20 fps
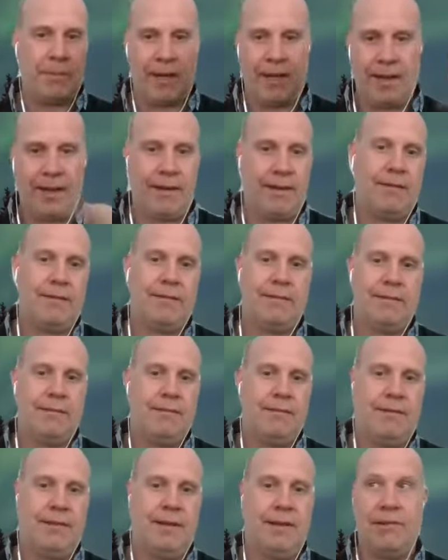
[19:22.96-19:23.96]
black,
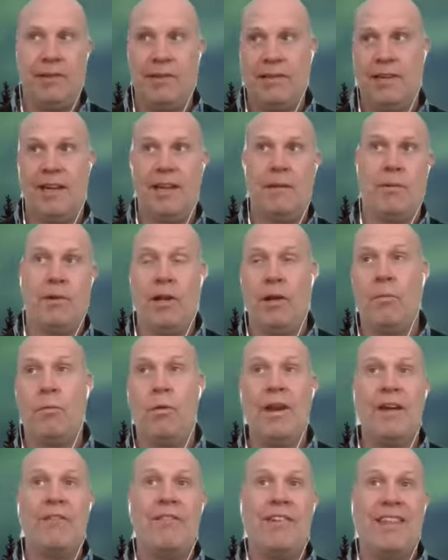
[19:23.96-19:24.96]
you know, mm. disabled, you know,
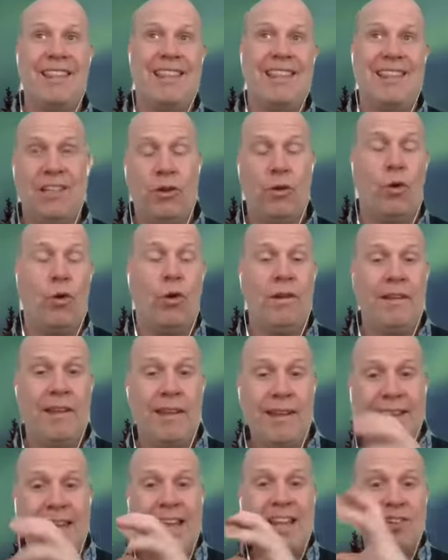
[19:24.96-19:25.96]
whatever your
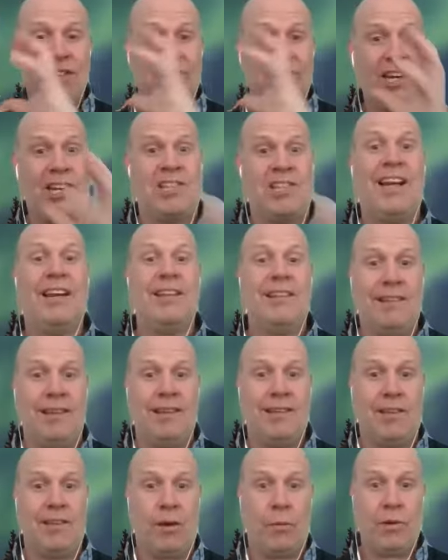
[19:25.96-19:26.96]
intersectionality
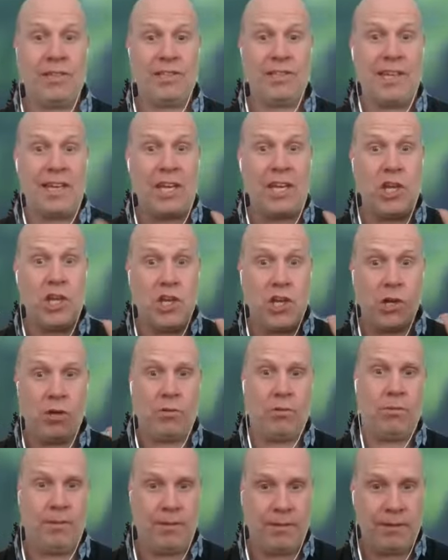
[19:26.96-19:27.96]
is. I want to see
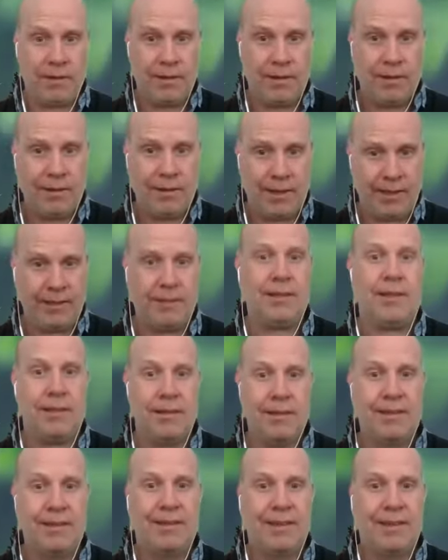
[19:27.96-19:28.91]
you, Lisa.